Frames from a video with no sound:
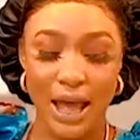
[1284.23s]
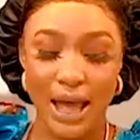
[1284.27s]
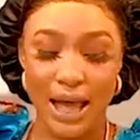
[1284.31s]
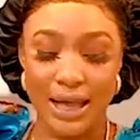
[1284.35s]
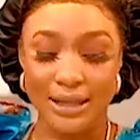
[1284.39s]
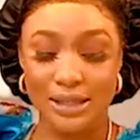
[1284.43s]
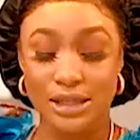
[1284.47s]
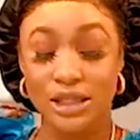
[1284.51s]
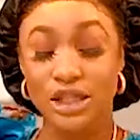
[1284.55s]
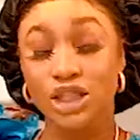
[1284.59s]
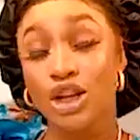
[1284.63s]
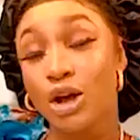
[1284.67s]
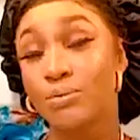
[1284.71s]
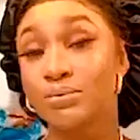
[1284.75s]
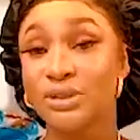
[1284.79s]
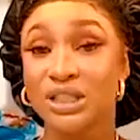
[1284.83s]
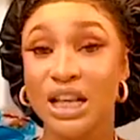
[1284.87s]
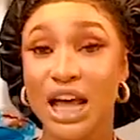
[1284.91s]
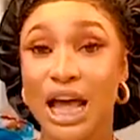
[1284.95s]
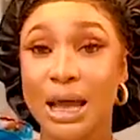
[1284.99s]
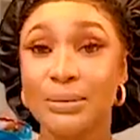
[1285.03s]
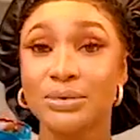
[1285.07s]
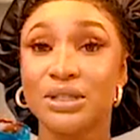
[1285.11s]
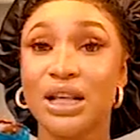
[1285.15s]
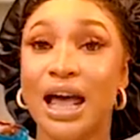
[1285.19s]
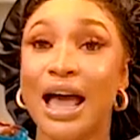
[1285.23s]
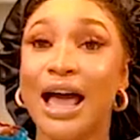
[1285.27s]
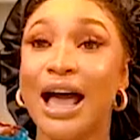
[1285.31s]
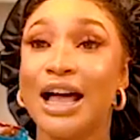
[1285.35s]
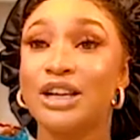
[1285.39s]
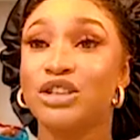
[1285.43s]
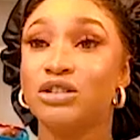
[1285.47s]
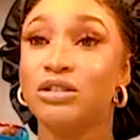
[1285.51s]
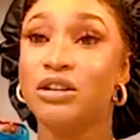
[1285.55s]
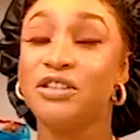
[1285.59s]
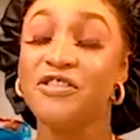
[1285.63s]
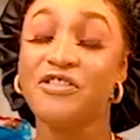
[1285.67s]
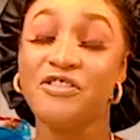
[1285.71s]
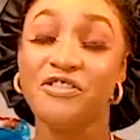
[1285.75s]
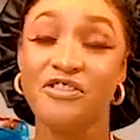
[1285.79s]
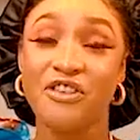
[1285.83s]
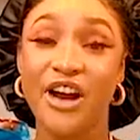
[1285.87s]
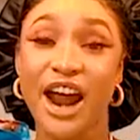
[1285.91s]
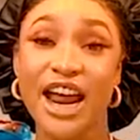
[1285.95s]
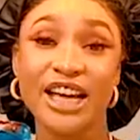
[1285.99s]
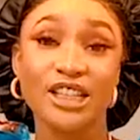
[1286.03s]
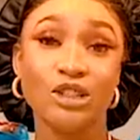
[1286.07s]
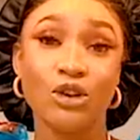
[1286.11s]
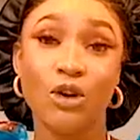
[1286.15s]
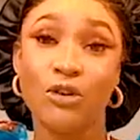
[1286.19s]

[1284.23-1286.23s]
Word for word: And sometimes I actually fry it